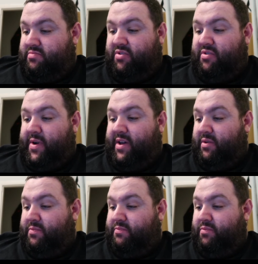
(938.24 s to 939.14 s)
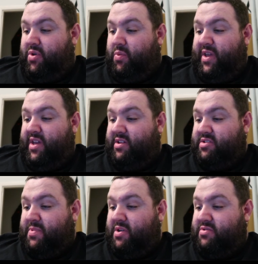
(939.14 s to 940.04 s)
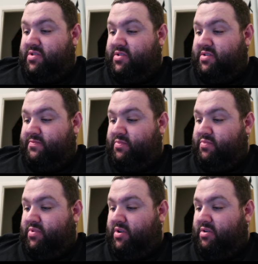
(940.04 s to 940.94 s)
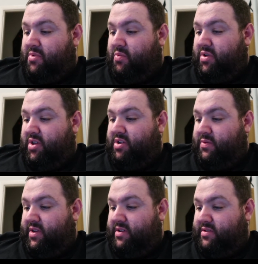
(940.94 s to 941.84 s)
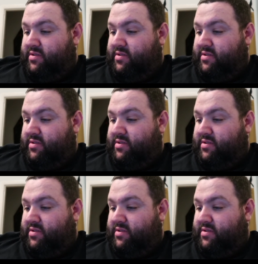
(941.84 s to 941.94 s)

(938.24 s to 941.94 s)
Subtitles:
throughout the week, I suppose, to... Come on, what are you doing?